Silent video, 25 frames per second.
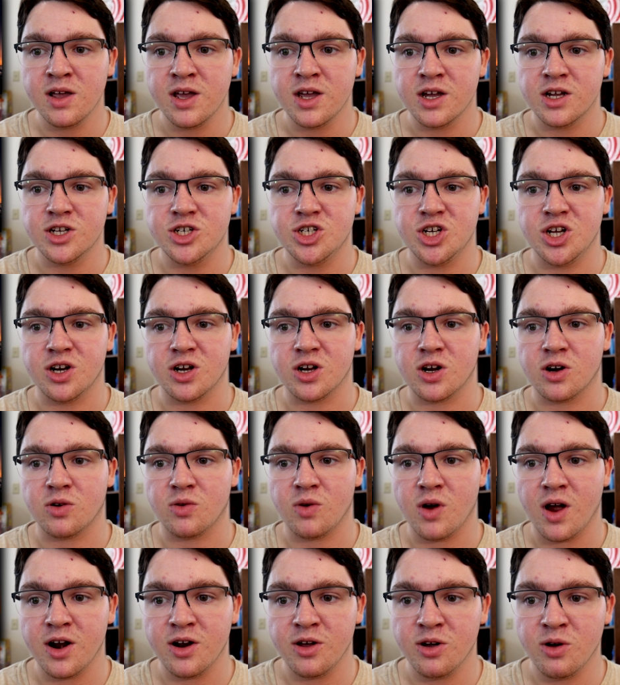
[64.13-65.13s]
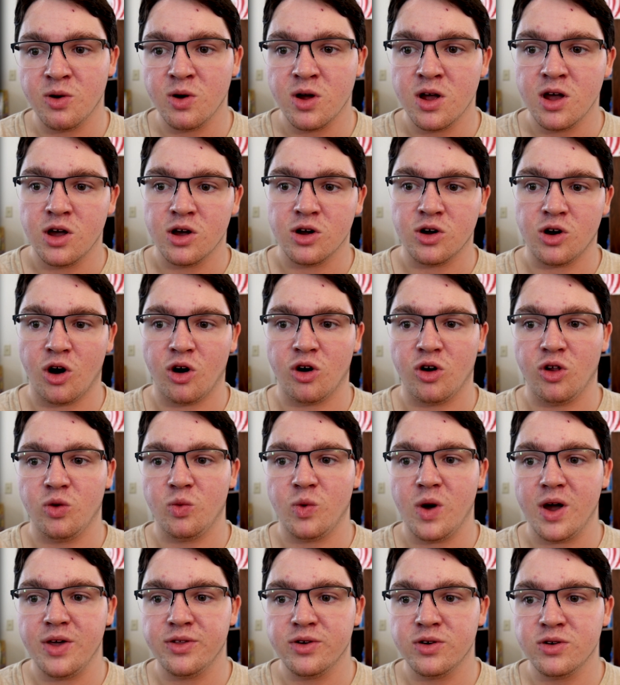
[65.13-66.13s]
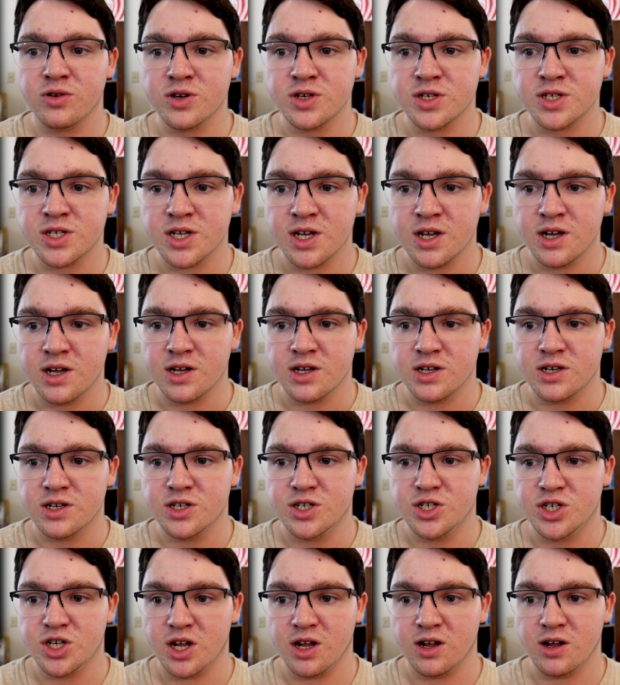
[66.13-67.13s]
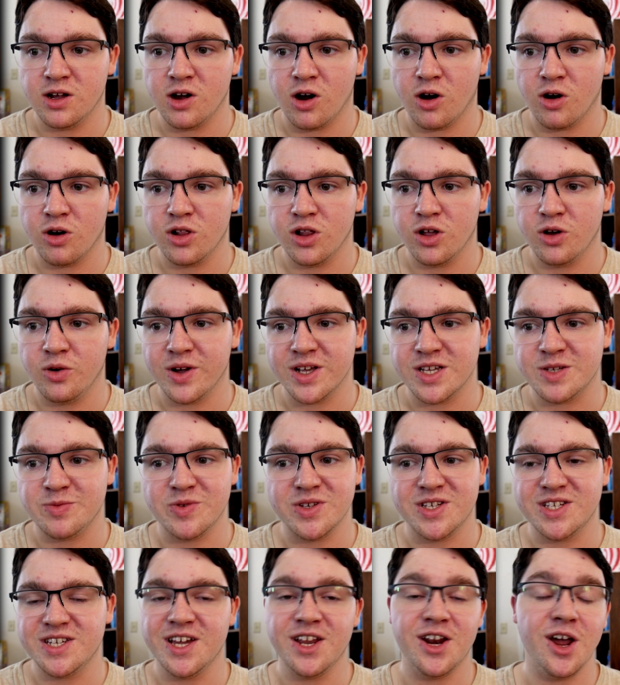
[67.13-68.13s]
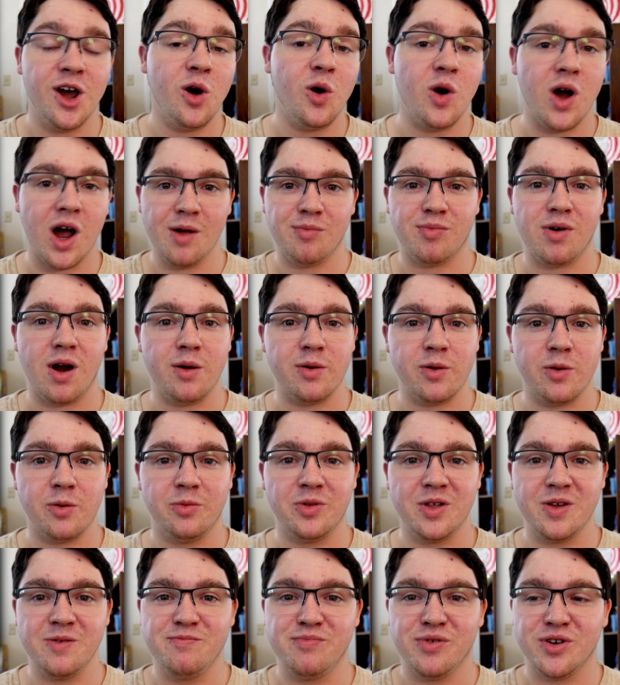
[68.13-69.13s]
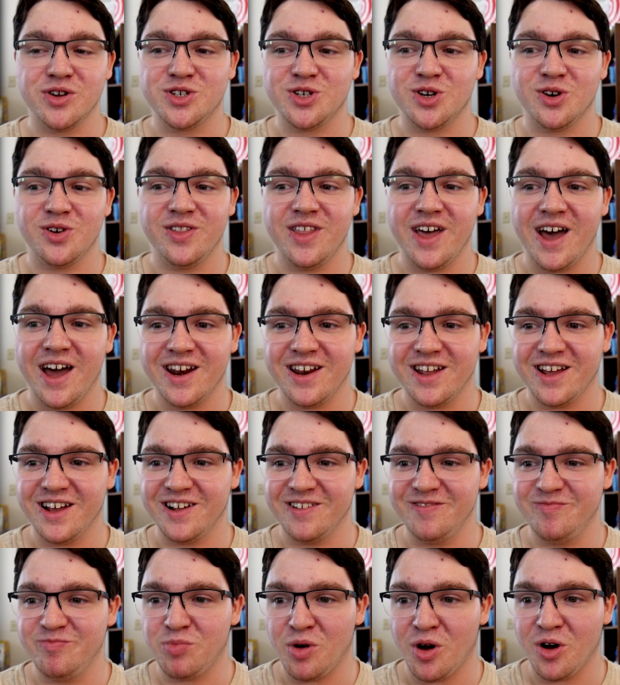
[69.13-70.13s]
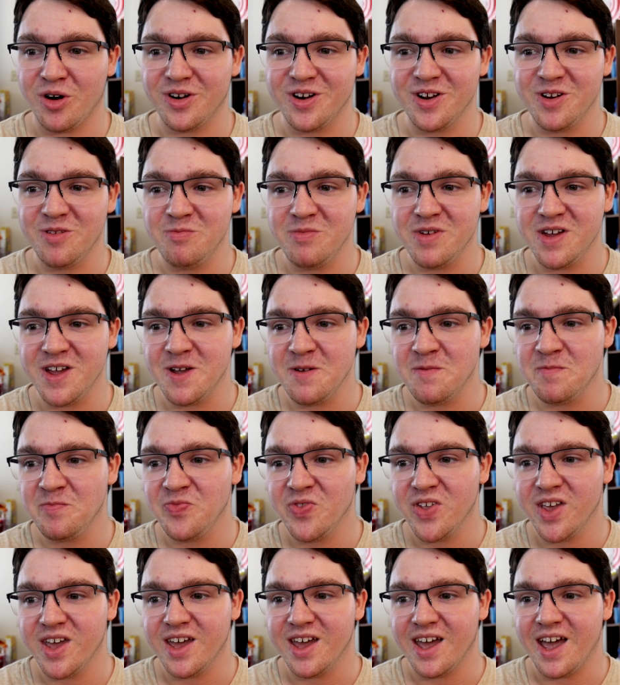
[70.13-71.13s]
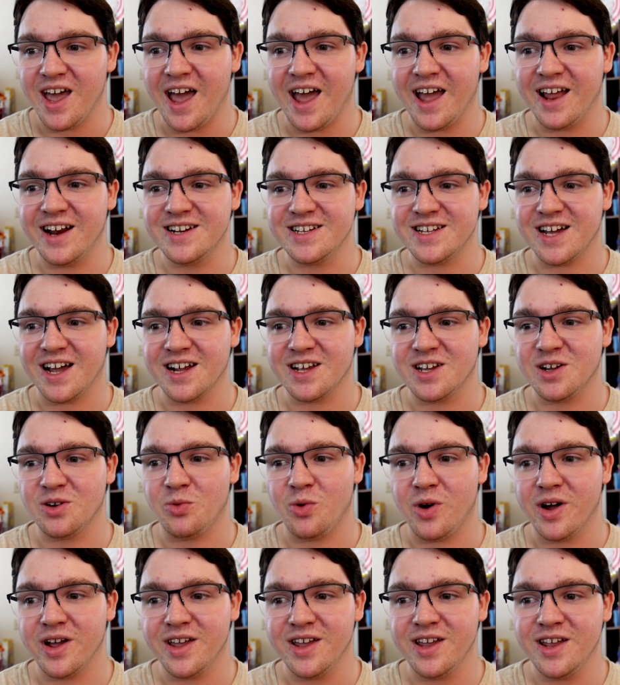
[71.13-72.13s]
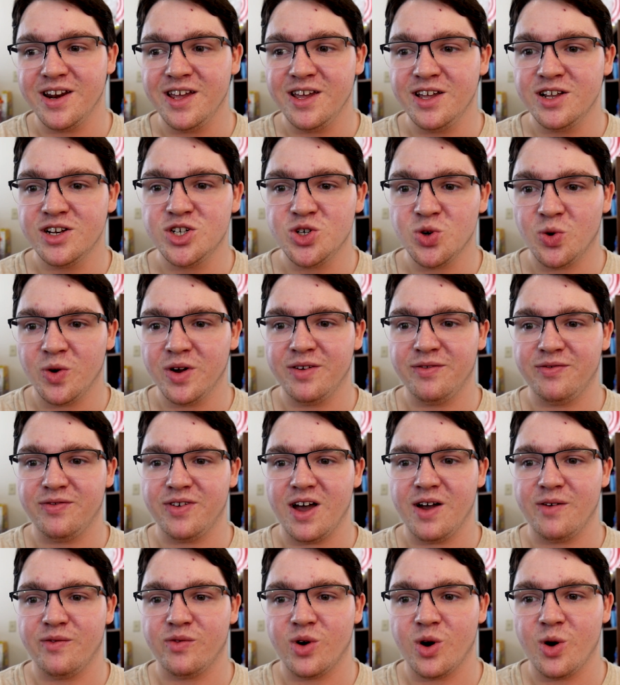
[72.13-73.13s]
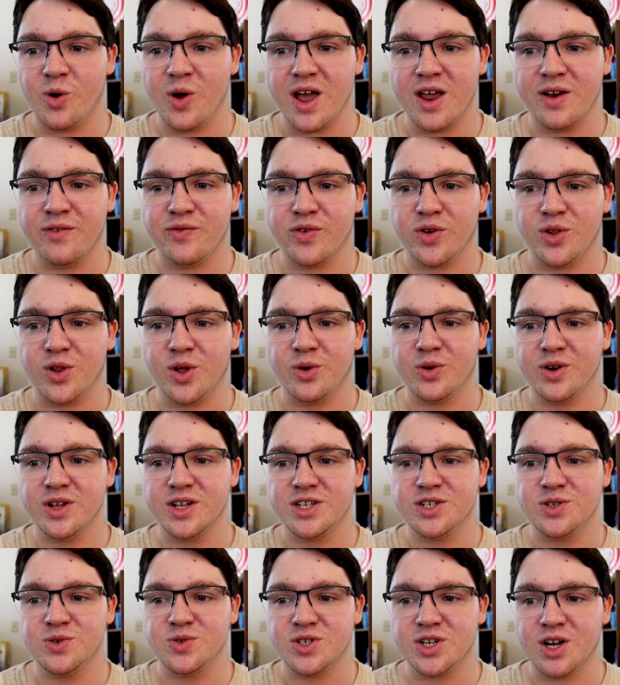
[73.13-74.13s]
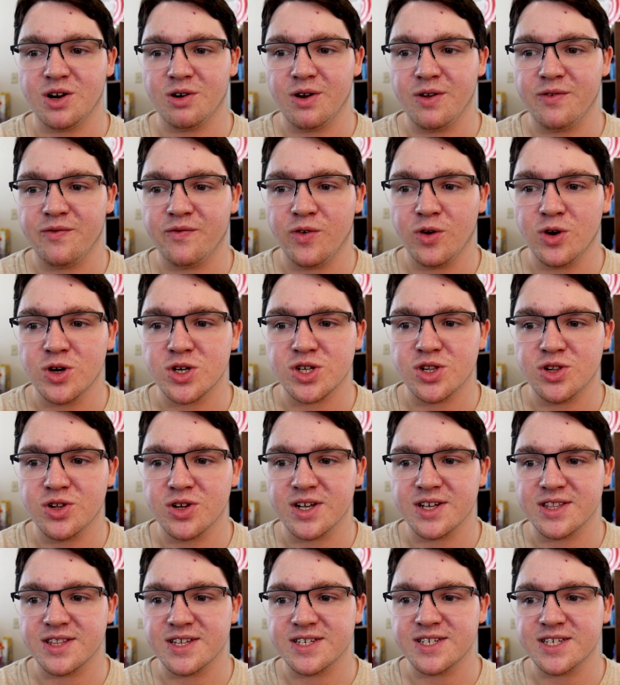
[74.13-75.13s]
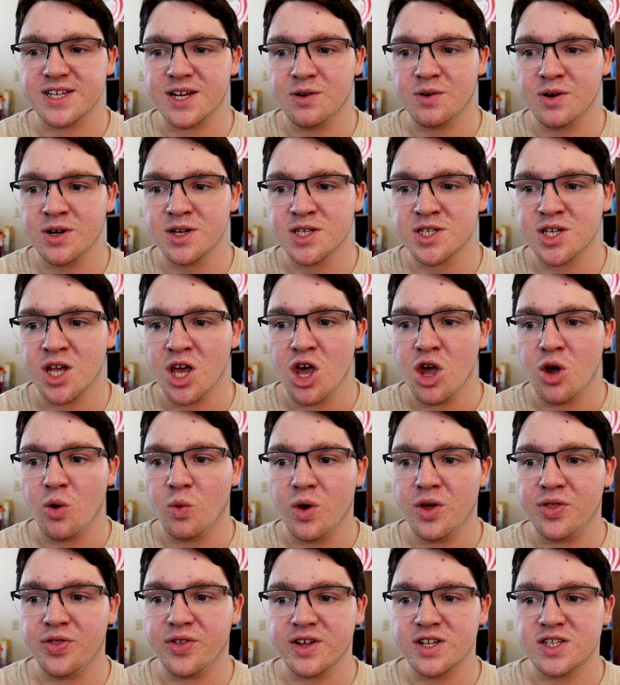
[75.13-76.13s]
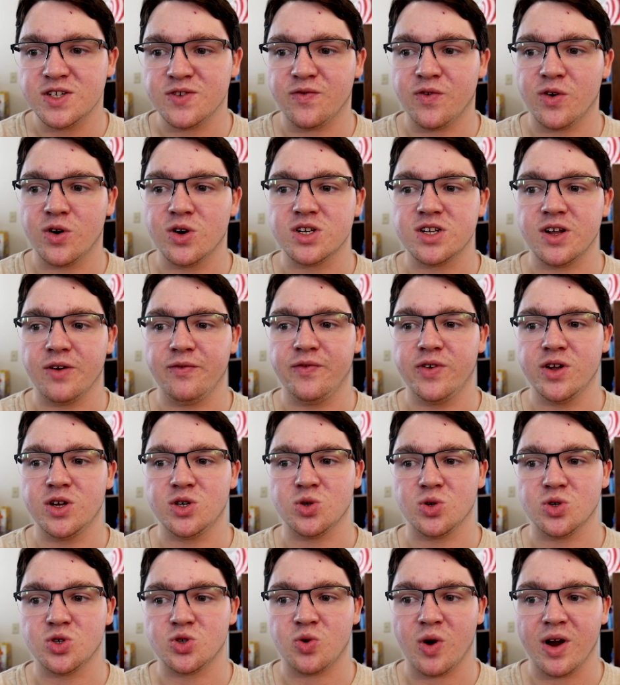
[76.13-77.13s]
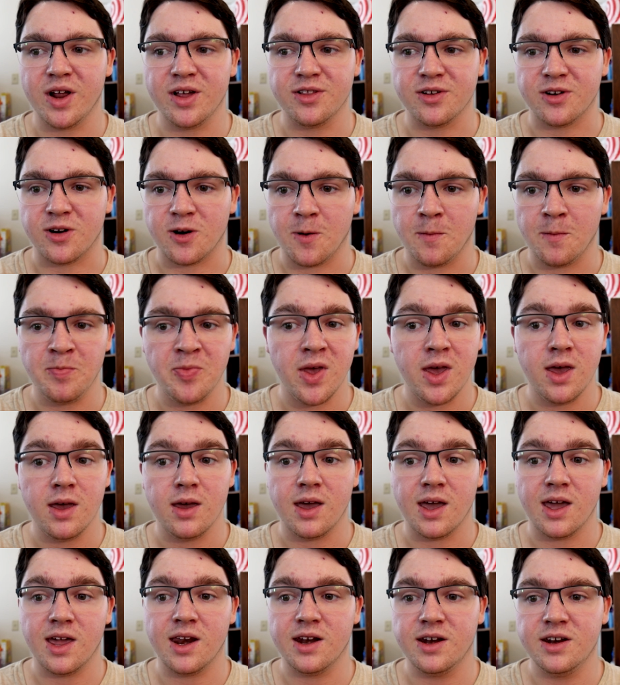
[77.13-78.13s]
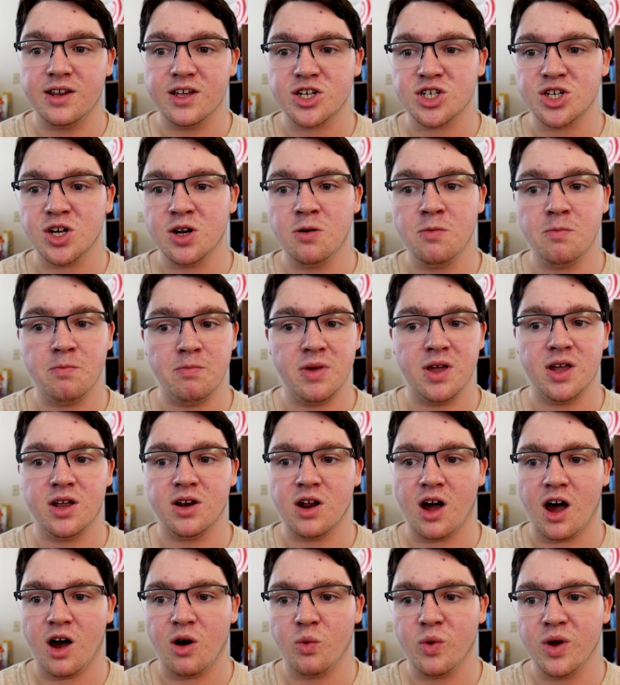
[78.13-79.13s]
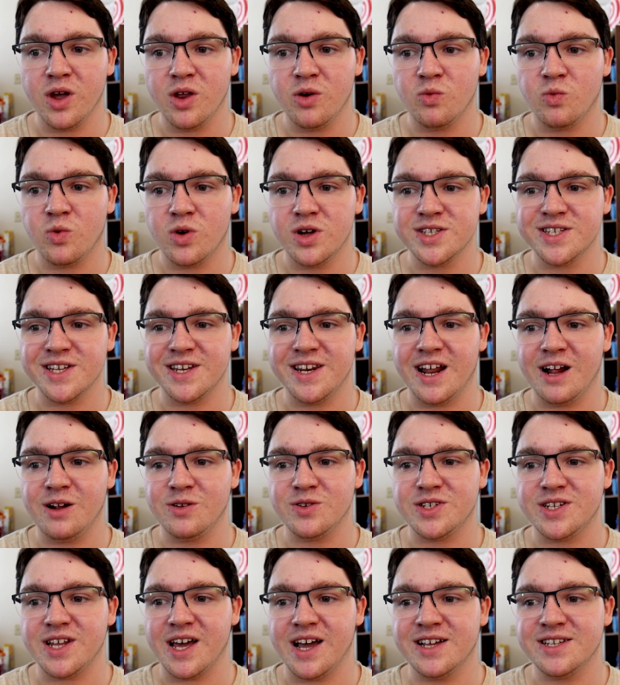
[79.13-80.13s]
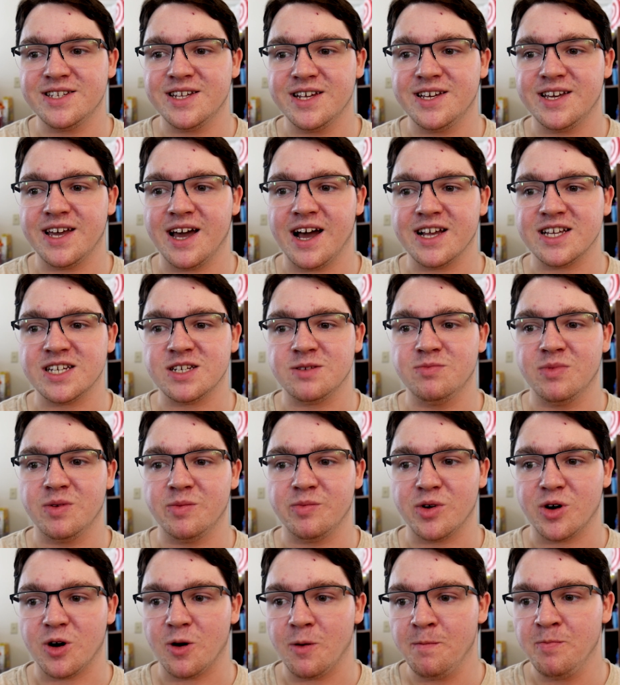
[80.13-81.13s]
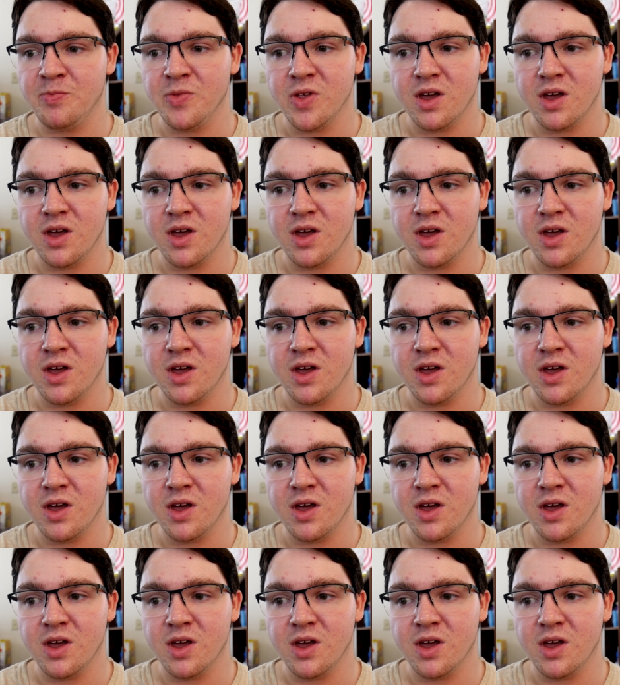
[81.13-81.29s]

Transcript: Gina Carano, Carl Weathers, Giancarlo Esposito, I probably butchered that, Ed, pardon me, and Taika Waititi join Favreau and Filoni to share a first look at the series with its first official trailer. In addition, Ming-Na Wen was announced as a cast member.